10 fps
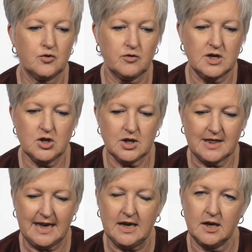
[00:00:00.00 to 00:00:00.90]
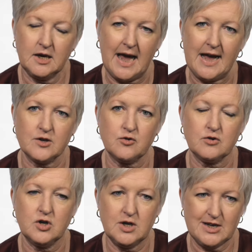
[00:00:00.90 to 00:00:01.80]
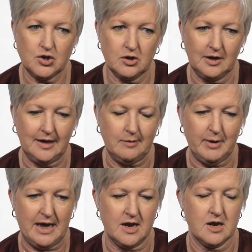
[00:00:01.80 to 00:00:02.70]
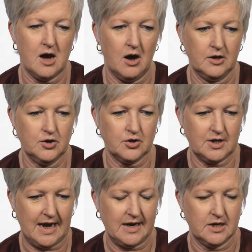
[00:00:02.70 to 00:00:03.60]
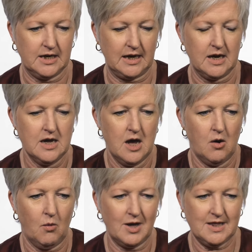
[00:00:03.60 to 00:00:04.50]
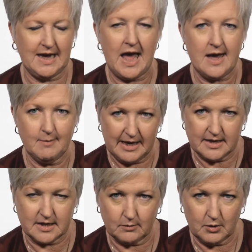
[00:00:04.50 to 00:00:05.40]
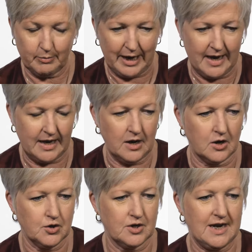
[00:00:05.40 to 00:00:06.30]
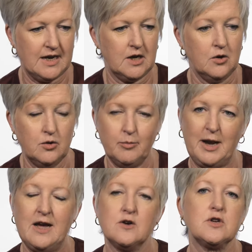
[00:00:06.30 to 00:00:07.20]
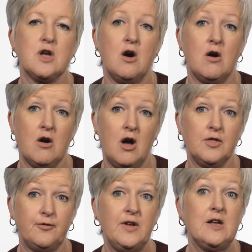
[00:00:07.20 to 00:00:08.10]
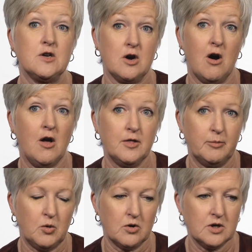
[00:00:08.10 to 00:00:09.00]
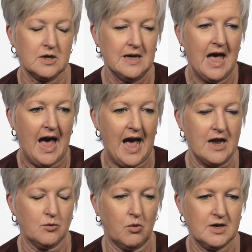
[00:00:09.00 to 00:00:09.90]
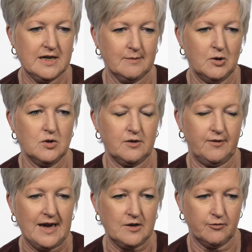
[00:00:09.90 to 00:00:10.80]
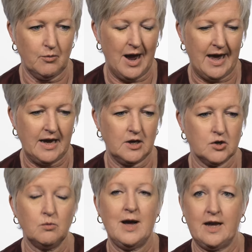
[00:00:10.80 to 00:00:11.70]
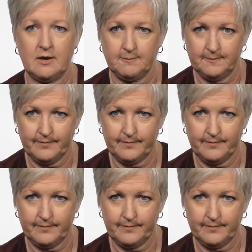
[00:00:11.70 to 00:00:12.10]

Strategic thinking has traditionally been understanding what the game is that we're playing, understanding who the players are on the field or on the board, and what is the most effective way to win.